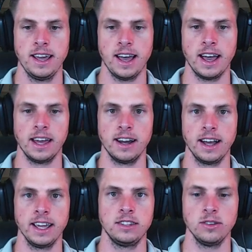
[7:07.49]
and I
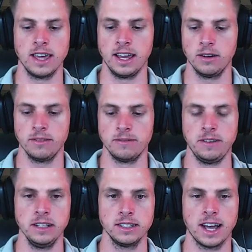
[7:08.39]
get to the end of the
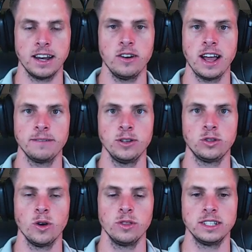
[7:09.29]
field, I don't have to
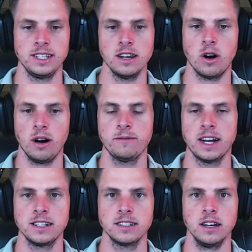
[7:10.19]
turn the cedar off. I
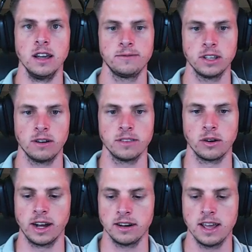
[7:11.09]
just lift it off the
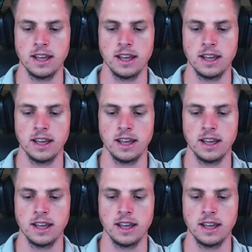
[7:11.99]
ground.